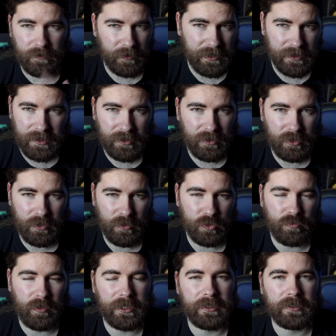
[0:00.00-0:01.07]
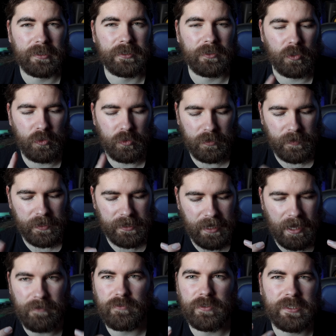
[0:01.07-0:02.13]
the things that you use regularly, all of these
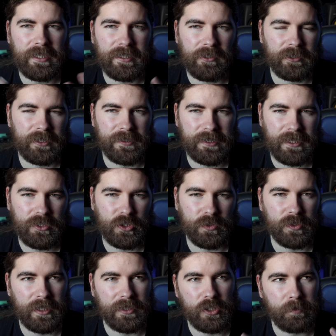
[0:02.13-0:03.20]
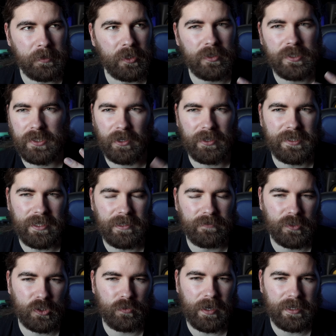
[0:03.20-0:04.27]
everyday like essentials that, to be honest, I take
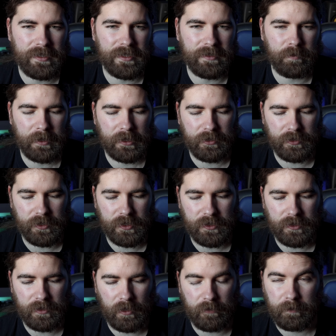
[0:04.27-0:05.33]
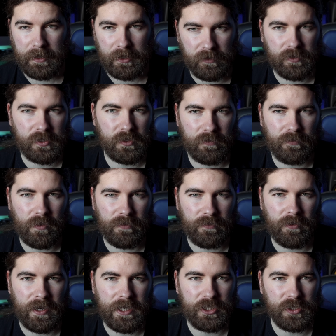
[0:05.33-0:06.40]
for granted because I've been on the software
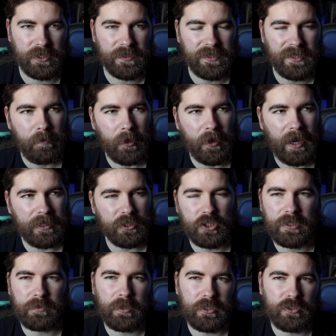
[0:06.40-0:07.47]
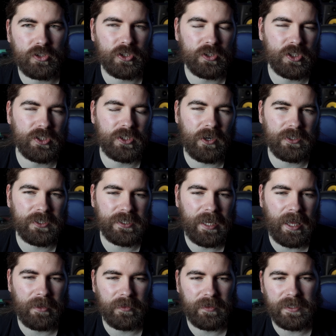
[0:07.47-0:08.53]
for ages. But actually when you're just starting
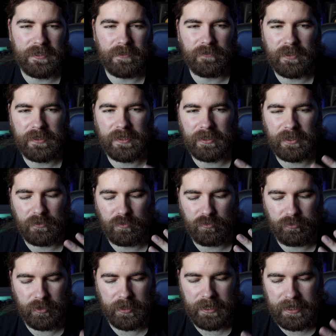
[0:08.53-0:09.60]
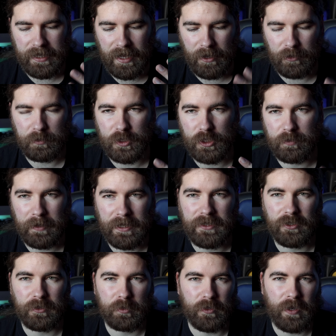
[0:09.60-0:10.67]
out, these are things that can really help
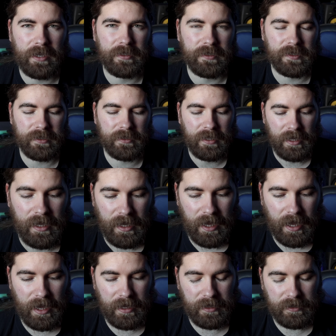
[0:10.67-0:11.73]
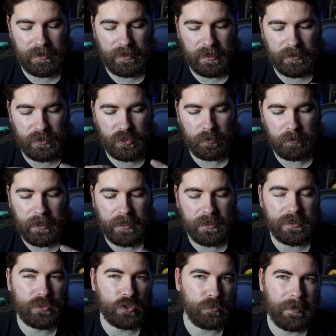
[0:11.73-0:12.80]
speed up your editing, and in some
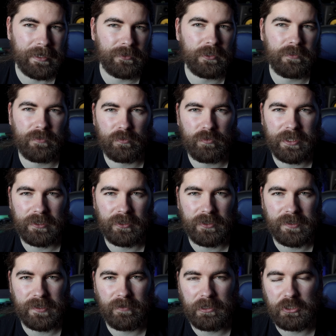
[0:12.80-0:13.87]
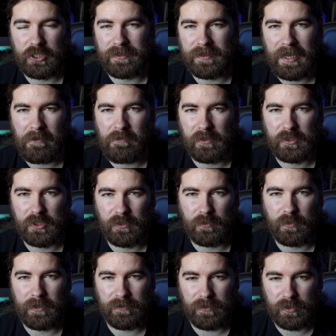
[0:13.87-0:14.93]
cases you may not even realize they're actually there in the
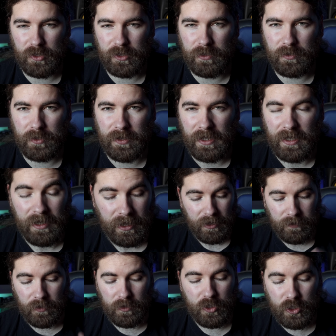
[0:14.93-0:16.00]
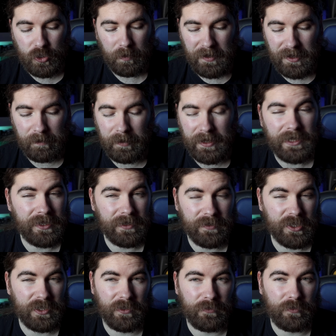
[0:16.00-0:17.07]
software for you to use. Photoshop is a beast of
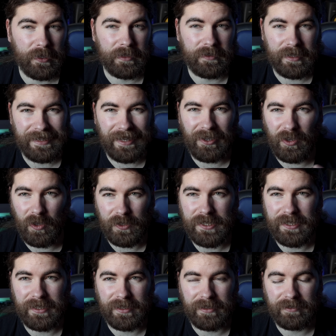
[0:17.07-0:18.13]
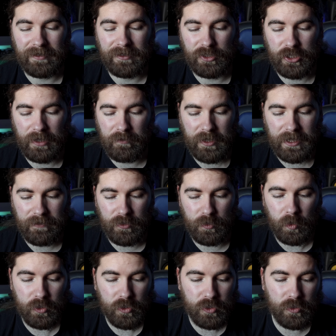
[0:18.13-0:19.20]
a software. There's a lot in it. Generally, if you
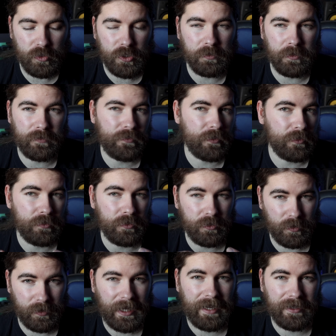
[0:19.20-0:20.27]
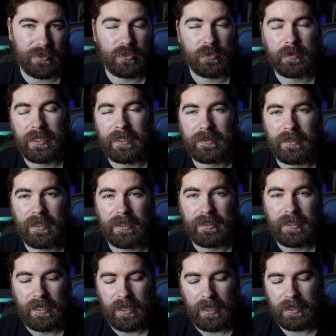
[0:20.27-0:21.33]
want to do something with photo, you can do it in there.
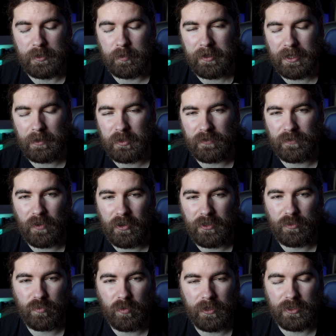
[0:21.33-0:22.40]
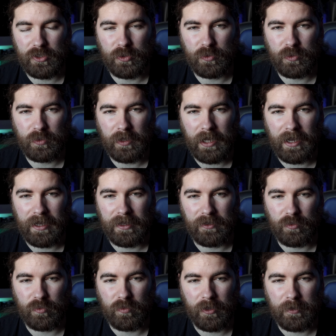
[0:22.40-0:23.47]
It's being able to find the right tool
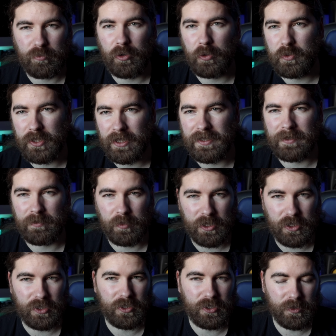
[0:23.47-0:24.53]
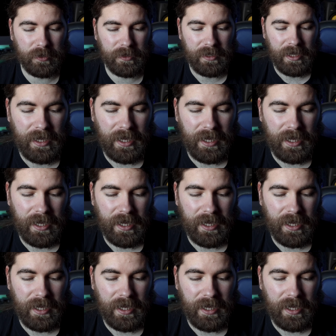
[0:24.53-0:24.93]
and the right process in which to do it.